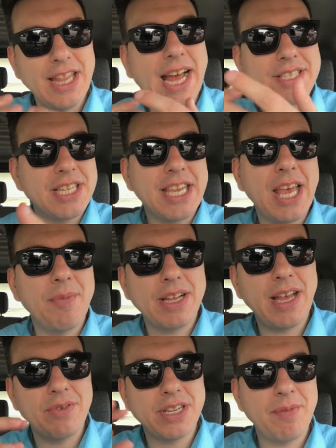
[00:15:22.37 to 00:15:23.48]
that's the gimmick
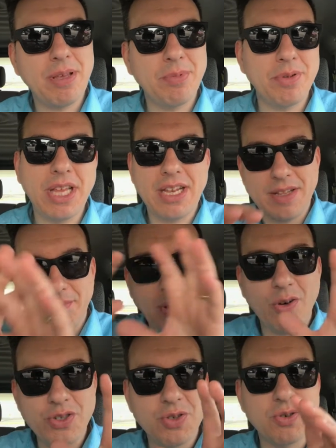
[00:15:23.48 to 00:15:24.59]
that would get people in. And the
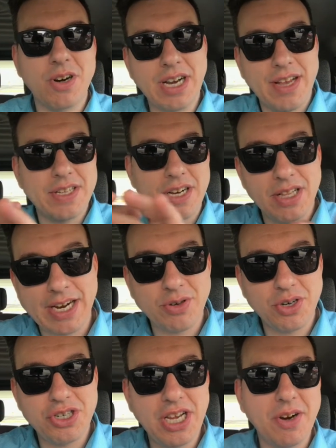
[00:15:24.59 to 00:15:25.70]
poster art has an
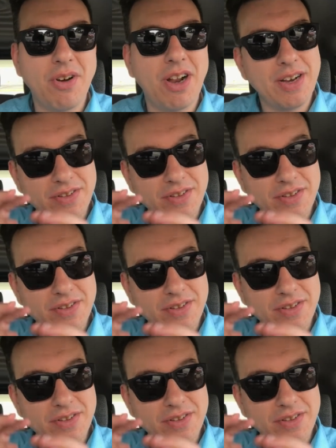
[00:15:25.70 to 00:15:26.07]
electric chair on it.